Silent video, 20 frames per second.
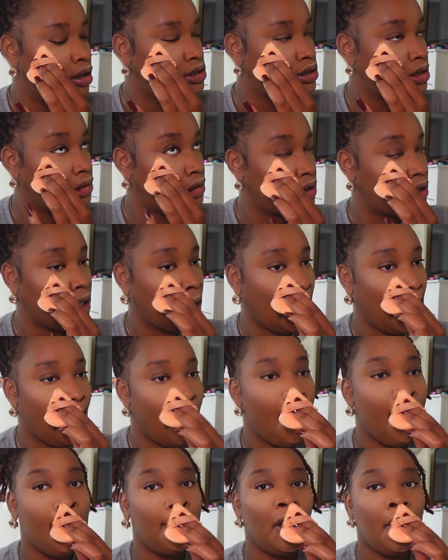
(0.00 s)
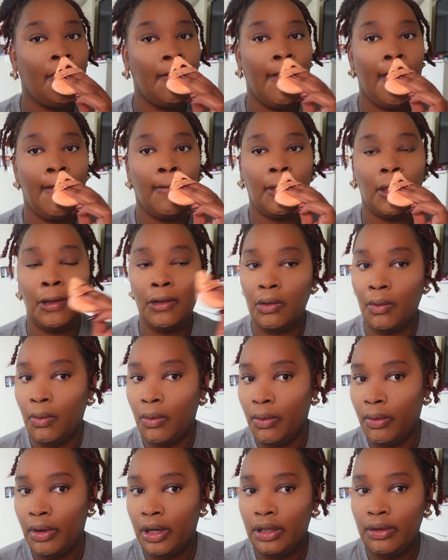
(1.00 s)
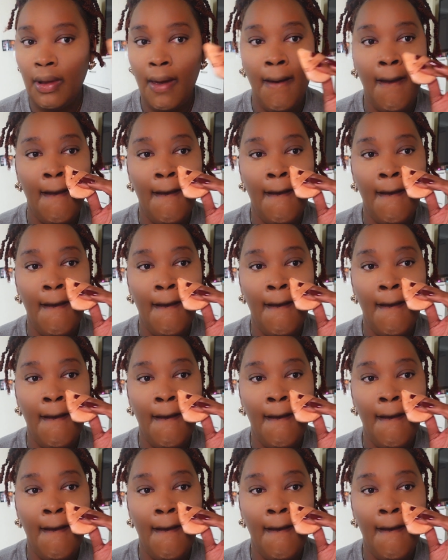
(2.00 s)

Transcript: So now that we have this on,